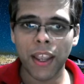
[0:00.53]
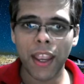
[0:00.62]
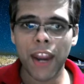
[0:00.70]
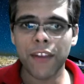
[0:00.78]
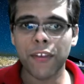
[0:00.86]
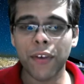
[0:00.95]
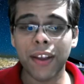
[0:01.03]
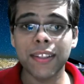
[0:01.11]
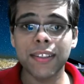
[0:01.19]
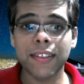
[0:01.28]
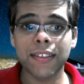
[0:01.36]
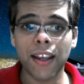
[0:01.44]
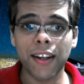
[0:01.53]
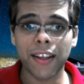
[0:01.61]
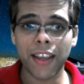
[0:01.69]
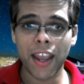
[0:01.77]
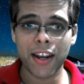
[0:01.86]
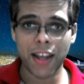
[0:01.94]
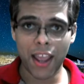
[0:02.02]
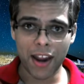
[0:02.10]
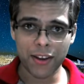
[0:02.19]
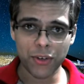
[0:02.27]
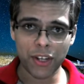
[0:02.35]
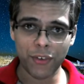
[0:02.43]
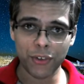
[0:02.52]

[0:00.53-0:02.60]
Hey everyone, this is Sahil again, and today